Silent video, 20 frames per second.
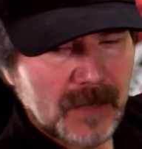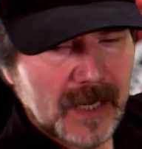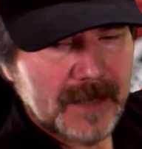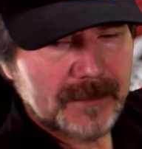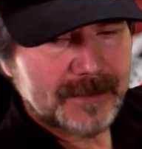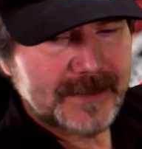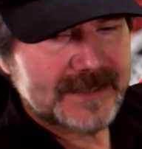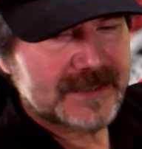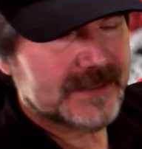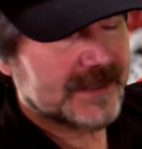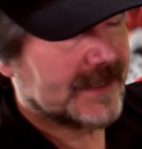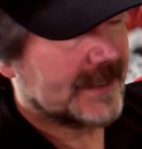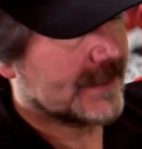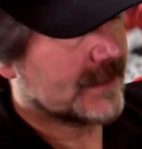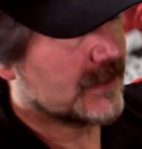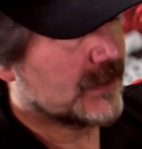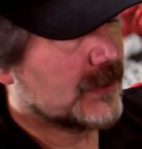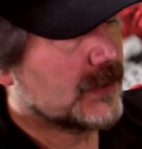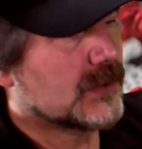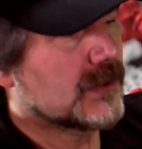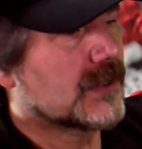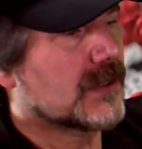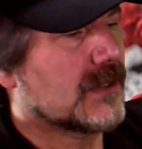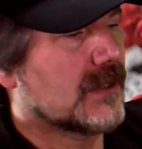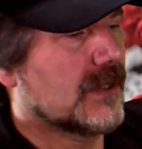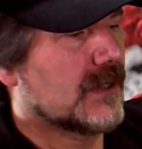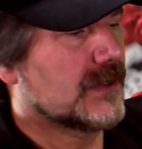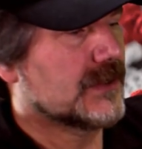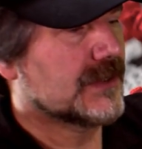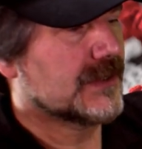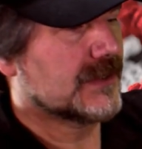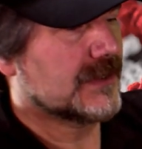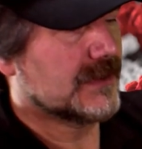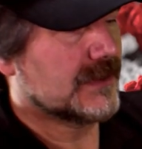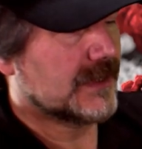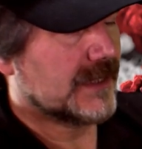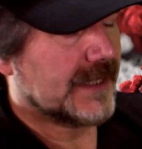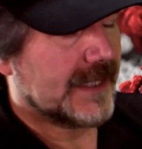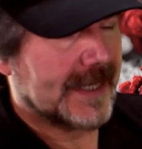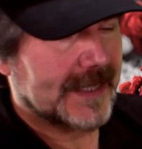be sitting too close to the
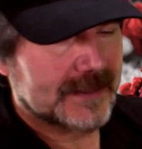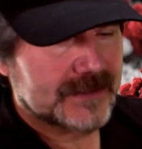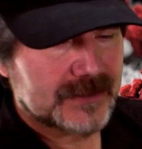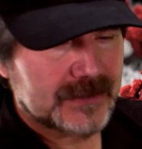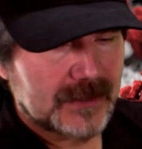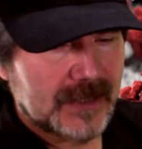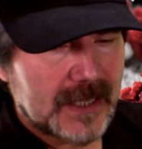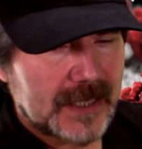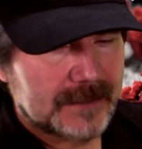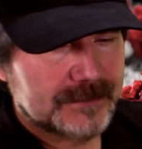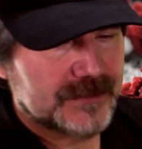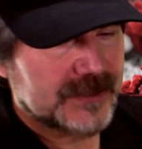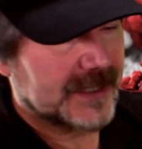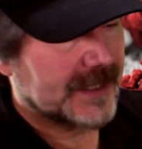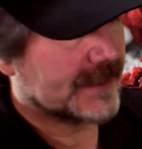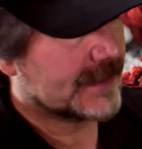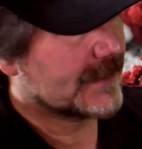actual object,